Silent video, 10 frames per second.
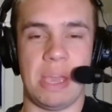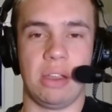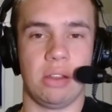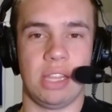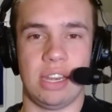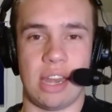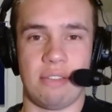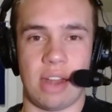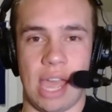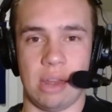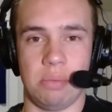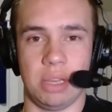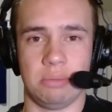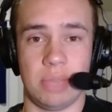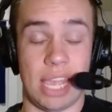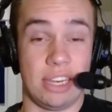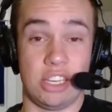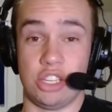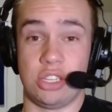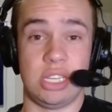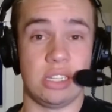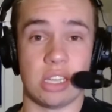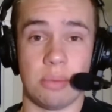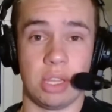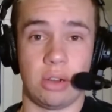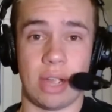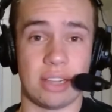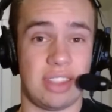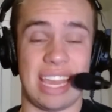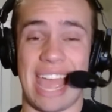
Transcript: bigger than it ever had been. And did you see some of the crowds?